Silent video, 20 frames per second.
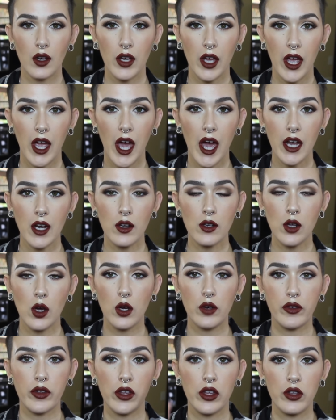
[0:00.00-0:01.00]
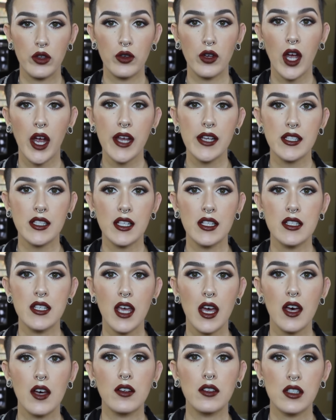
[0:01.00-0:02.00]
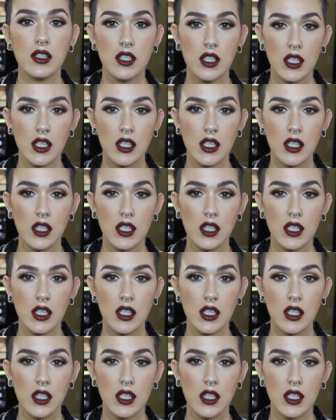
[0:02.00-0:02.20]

Okay, I don't know if you guys can tell